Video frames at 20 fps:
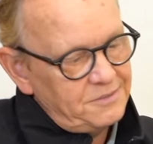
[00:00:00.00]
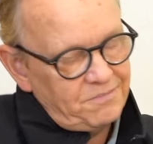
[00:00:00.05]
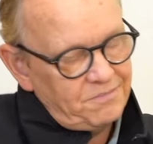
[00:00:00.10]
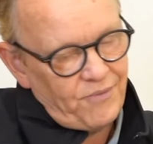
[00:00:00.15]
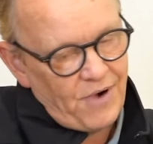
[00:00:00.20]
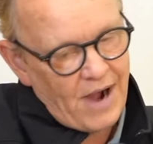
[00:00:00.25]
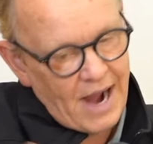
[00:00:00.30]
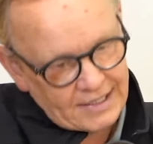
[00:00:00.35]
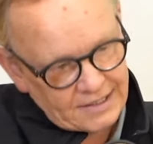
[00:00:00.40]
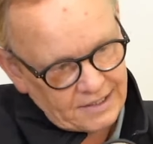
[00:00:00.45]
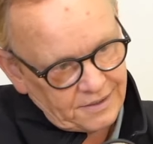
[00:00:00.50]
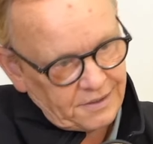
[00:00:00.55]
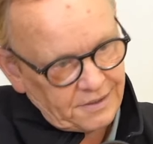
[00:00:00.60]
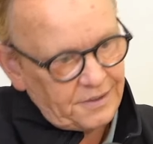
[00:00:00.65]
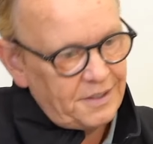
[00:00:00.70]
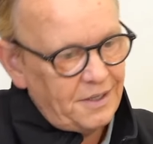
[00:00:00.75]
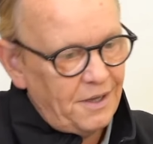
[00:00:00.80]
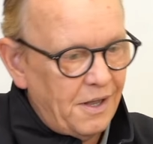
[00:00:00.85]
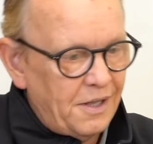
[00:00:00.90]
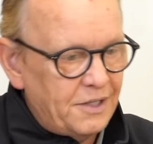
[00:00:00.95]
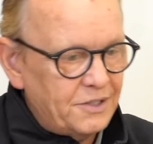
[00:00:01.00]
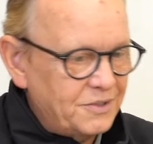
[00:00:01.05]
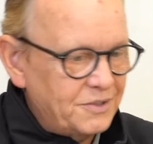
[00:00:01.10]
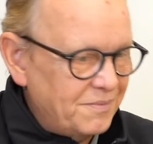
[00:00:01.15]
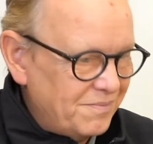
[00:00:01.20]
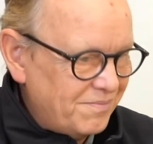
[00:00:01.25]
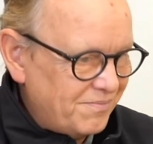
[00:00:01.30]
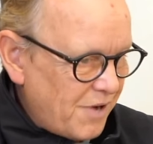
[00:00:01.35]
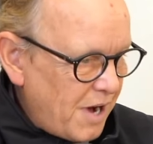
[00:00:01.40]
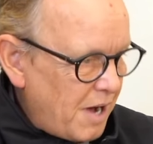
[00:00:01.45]
practically also
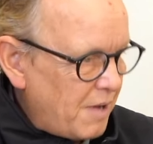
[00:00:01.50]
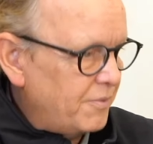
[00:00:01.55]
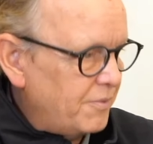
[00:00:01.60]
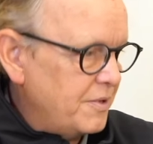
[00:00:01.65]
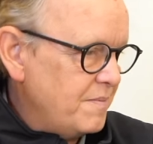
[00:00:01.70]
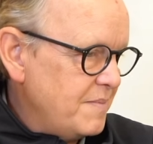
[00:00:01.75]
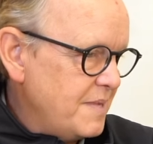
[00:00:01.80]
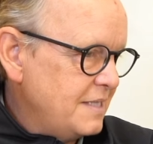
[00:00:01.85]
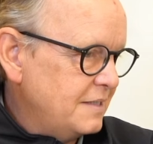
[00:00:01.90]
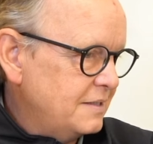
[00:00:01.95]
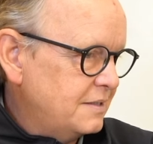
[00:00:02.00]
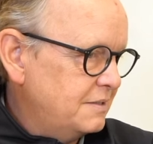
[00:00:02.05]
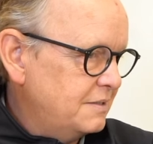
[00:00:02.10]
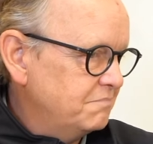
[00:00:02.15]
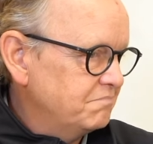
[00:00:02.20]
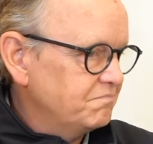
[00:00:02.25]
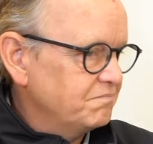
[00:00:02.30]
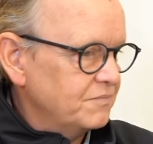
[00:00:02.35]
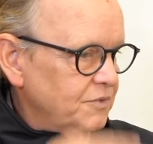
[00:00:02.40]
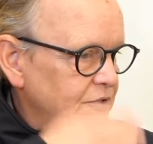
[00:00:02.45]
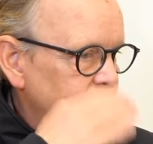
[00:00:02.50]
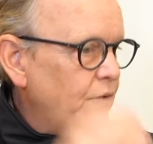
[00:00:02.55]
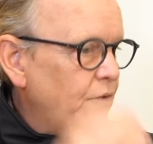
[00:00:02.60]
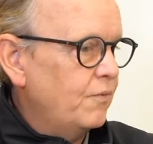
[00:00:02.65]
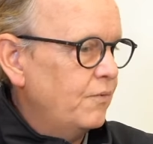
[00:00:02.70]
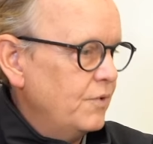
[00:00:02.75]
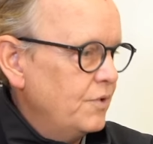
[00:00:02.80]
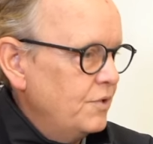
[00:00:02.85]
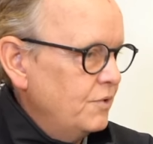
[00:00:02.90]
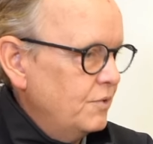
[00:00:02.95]
probably means lower
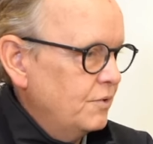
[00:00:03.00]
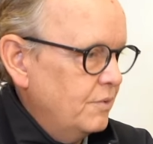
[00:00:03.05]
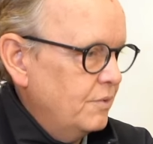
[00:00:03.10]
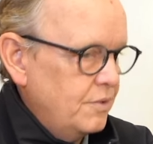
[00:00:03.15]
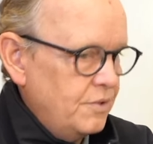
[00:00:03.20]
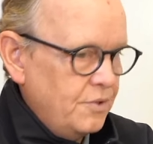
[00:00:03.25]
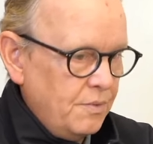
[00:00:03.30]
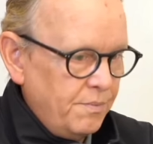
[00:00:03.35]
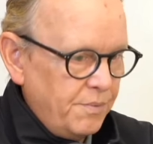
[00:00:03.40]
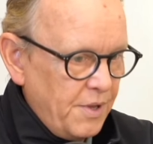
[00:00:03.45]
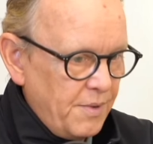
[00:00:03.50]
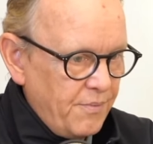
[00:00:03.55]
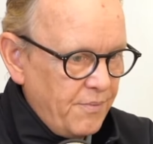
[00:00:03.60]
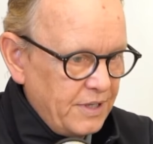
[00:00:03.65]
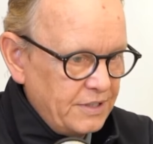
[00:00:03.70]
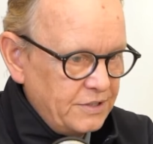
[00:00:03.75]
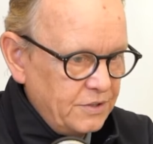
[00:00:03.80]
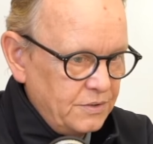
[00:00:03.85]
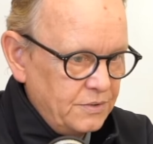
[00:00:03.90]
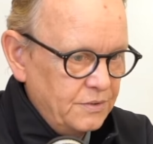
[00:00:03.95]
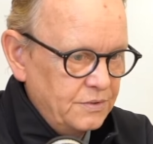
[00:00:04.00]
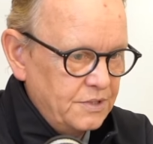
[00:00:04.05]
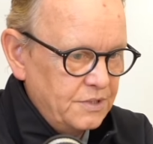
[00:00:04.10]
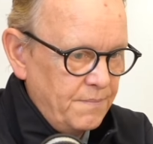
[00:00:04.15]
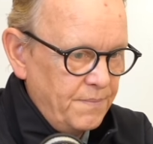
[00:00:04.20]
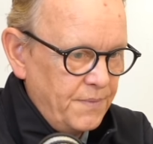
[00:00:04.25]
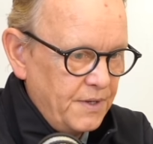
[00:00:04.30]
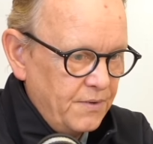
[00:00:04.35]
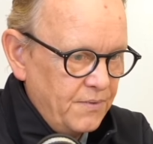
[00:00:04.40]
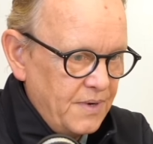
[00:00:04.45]
your blood pressure to some
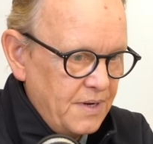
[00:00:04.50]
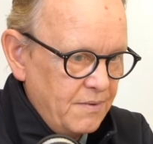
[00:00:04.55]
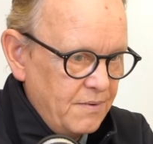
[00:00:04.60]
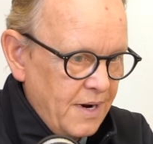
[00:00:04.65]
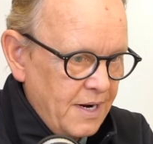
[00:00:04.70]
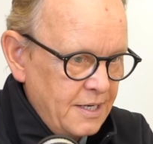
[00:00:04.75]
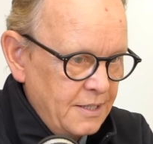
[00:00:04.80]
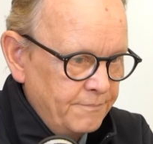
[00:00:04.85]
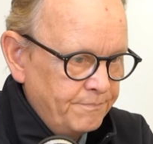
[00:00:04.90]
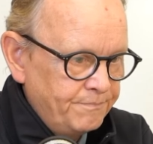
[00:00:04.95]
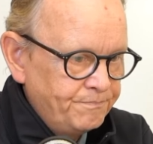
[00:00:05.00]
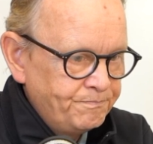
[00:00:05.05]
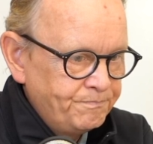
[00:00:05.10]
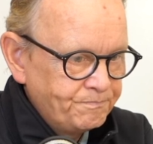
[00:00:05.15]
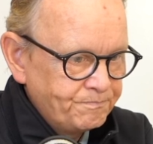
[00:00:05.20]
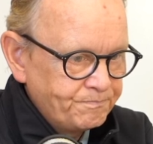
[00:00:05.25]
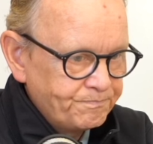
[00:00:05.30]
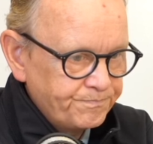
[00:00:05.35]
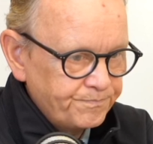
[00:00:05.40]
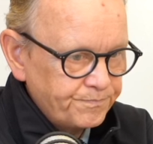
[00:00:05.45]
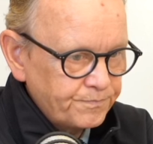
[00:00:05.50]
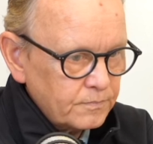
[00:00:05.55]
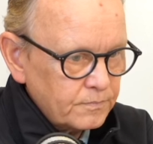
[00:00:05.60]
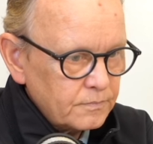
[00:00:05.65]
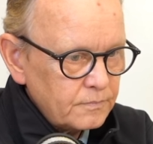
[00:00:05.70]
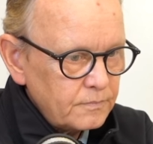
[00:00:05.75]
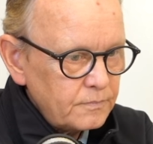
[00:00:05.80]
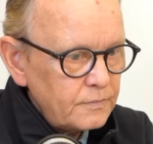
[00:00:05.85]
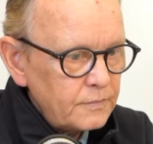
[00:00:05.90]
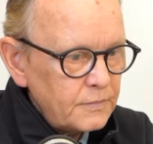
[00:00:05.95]
degree, right?
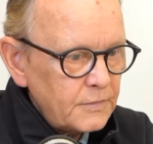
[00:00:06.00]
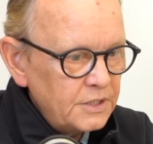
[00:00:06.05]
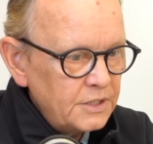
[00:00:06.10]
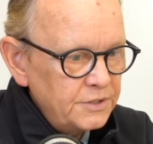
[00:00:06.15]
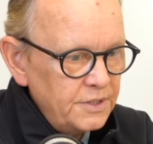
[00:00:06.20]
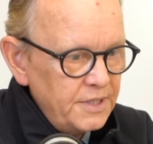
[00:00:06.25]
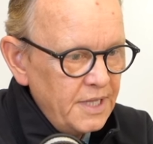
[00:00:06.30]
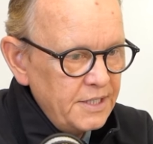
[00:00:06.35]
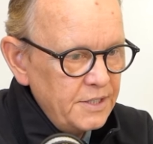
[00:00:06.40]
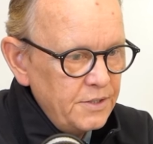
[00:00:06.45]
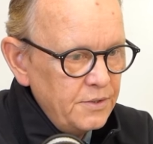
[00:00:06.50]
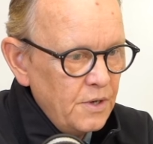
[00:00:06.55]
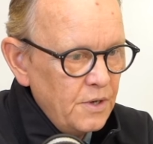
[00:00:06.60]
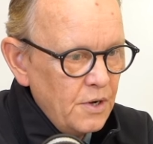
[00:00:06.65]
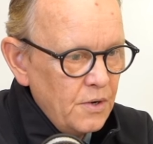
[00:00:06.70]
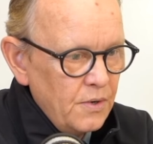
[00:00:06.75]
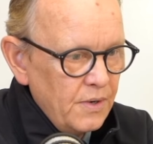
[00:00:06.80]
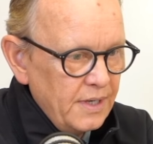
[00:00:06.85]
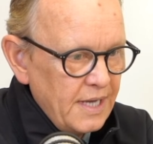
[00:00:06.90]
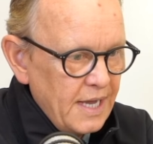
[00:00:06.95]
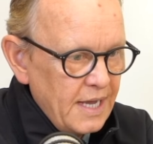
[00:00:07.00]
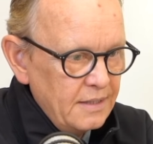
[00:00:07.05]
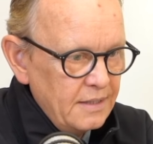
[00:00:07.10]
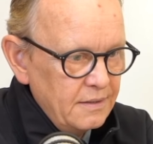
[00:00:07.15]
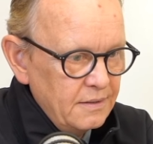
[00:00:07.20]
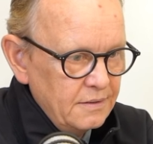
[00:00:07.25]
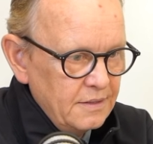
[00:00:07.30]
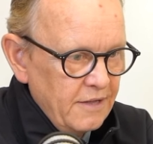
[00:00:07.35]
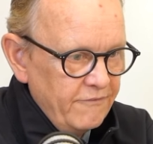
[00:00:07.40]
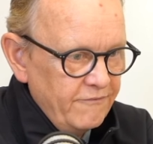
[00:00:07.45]
So then you go
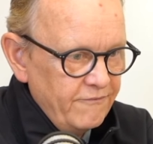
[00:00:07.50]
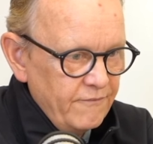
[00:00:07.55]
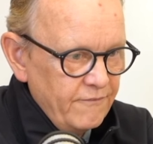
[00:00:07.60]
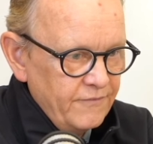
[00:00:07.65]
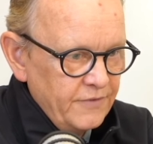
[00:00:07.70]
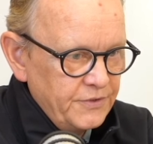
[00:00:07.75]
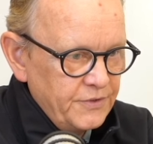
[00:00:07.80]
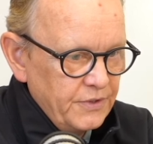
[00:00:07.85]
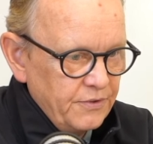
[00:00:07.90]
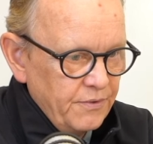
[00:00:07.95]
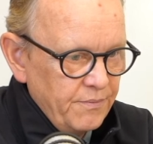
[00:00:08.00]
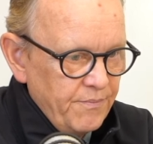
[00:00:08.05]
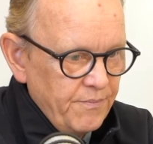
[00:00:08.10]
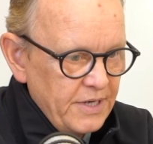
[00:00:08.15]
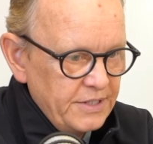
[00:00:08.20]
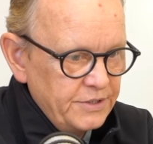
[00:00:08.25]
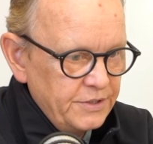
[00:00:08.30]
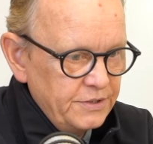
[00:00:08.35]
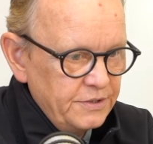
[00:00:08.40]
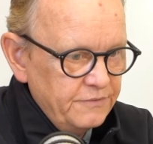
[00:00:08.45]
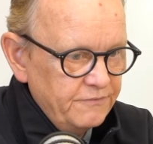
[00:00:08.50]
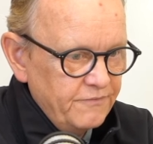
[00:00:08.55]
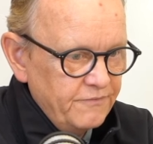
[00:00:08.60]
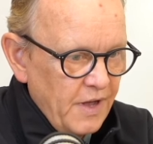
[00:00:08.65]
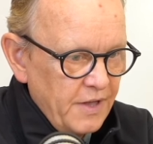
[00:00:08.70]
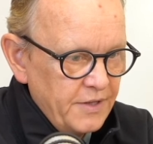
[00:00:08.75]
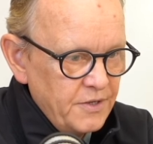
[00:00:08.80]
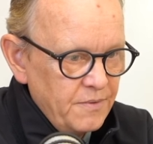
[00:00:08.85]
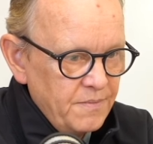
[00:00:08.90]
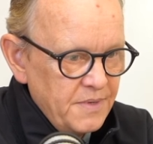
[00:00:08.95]
again, left ventricular pressures,
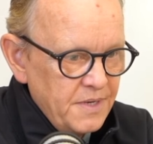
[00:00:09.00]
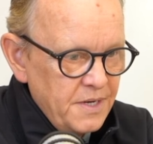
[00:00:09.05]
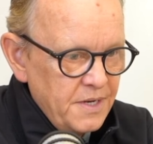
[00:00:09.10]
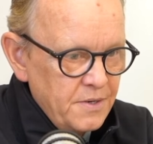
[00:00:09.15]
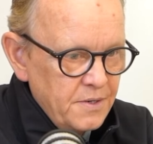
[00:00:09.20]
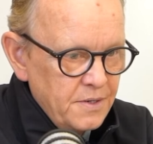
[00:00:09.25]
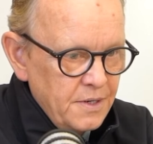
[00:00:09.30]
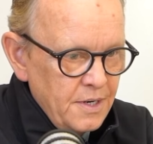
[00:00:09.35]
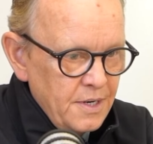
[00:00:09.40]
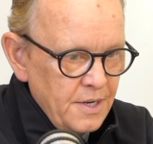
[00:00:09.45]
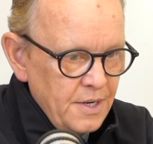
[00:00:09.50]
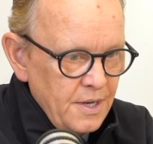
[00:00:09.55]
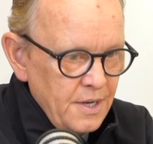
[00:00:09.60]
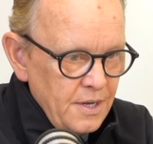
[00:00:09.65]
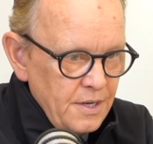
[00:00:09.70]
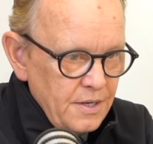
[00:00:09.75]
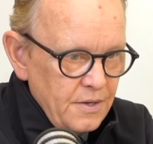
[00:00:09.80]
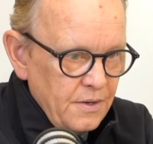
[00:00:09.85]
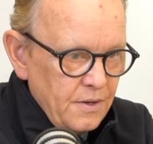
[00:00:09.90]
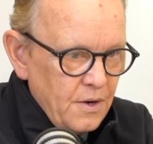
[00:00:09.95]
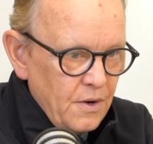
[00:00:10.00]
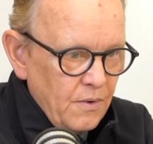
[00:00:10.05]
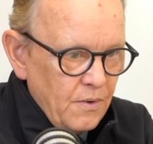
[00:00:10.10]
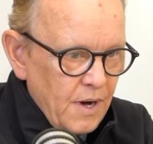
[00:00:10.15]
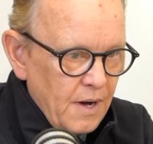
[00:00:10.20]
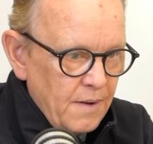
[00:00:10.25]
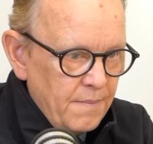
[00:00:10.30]
volume here, you go up.